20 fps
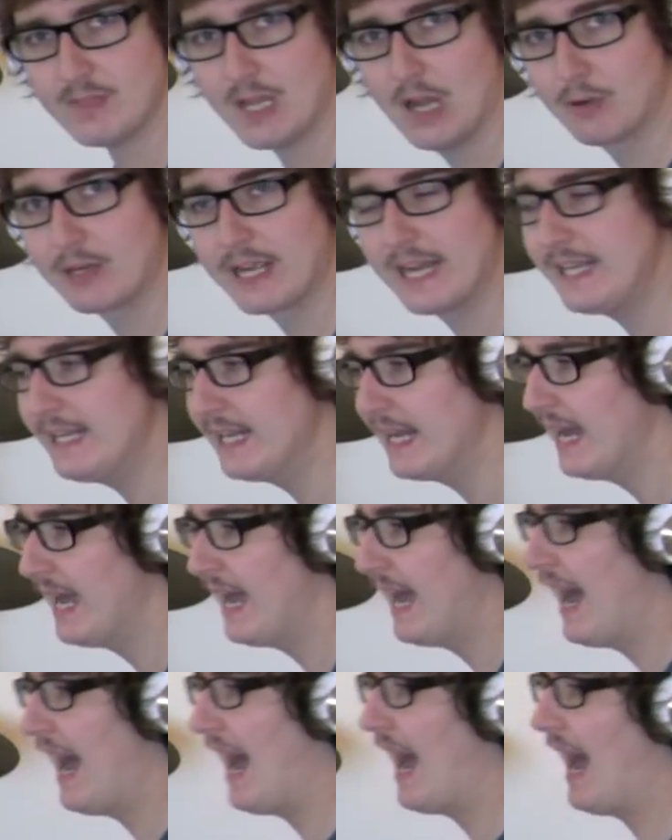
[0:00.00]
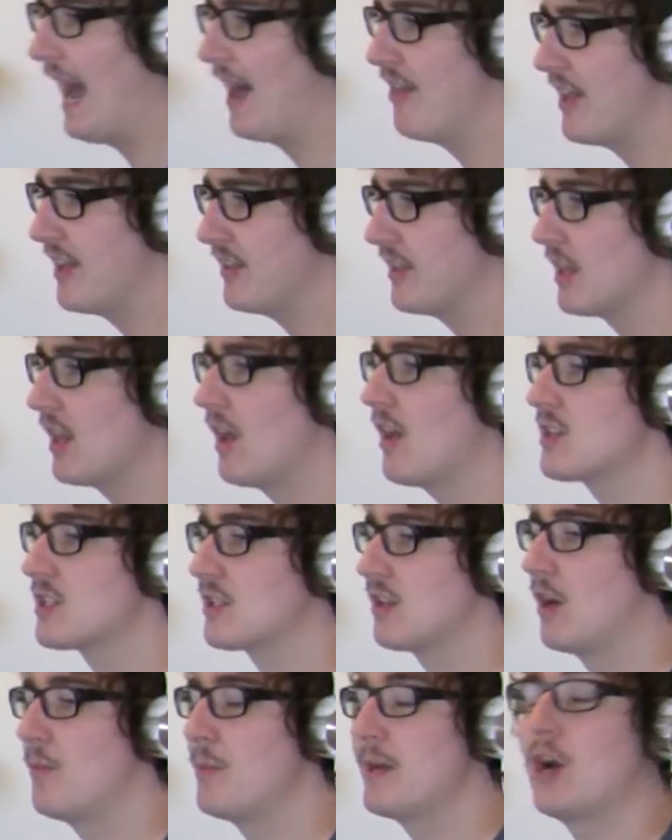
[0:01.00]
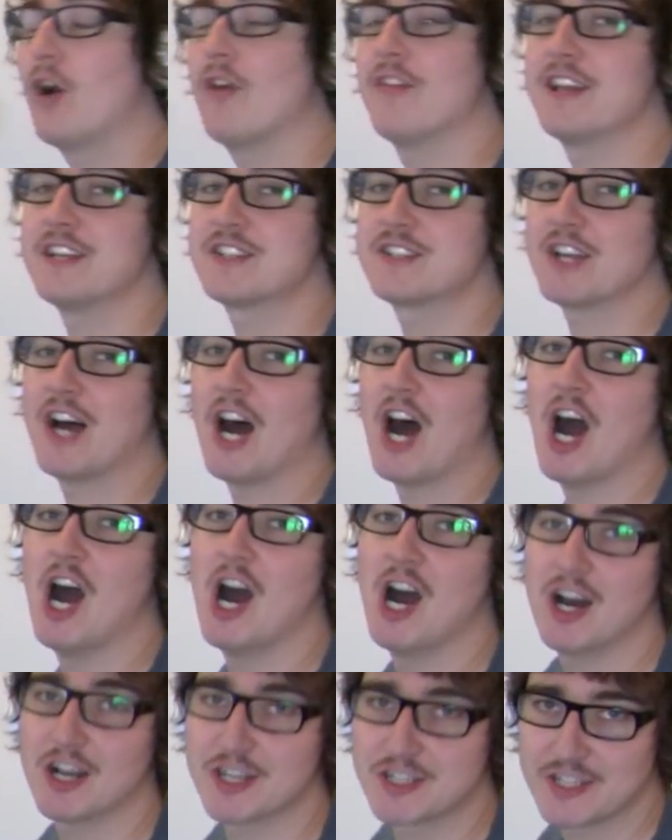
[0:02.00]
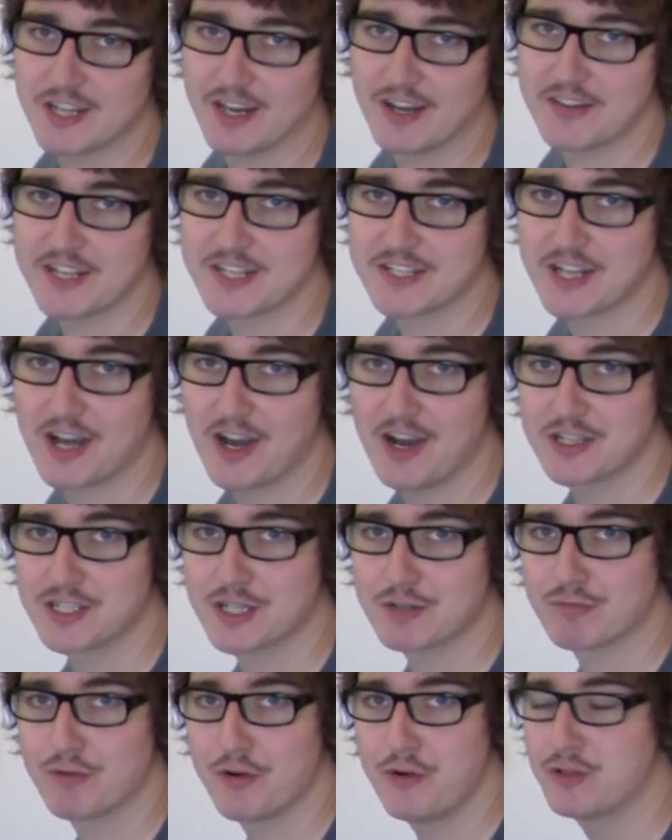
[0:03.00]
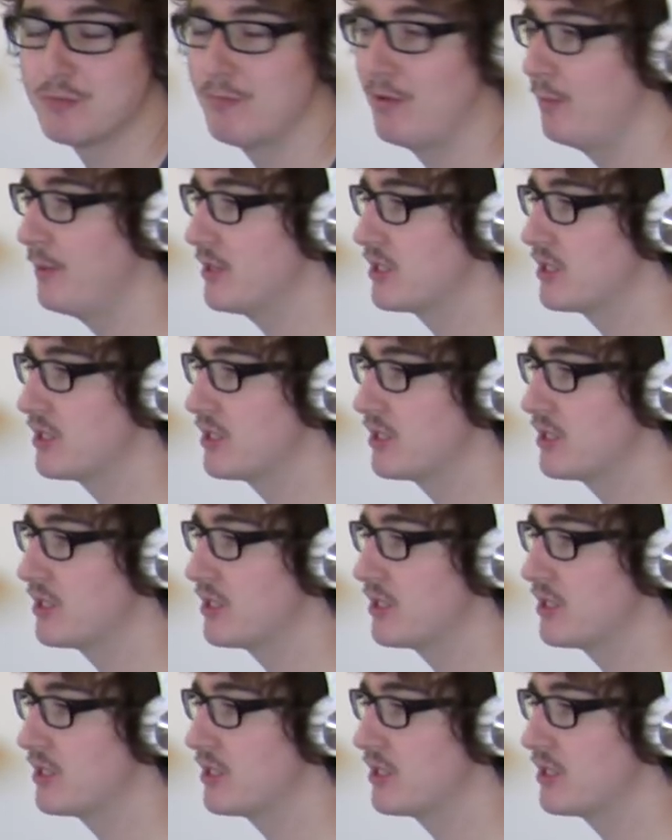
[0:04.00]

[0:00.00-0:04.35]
Okay, and then the last line, we got this Herta rudiment,